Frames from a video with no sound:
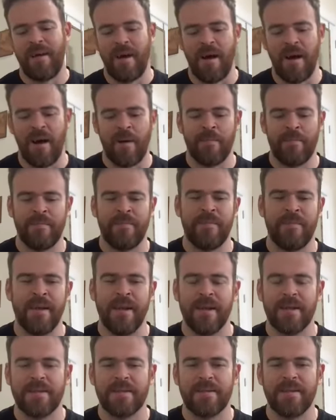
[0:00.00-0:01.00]
And
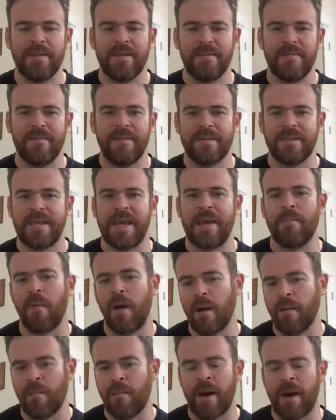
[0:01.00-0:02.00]
it's the same
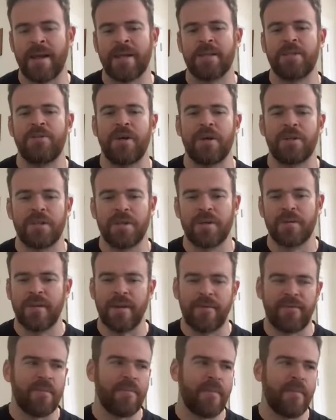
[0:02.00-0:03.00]
harmonic structure,
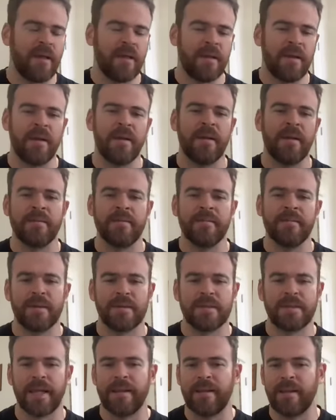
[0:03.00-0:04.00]
different melody and
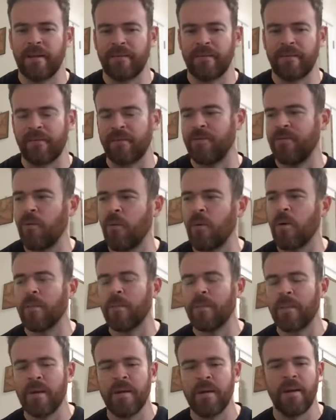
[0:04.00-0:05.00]
slightly different
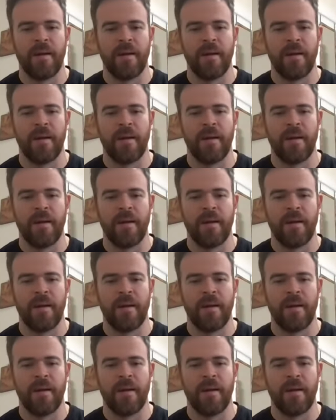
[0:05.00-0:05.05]
form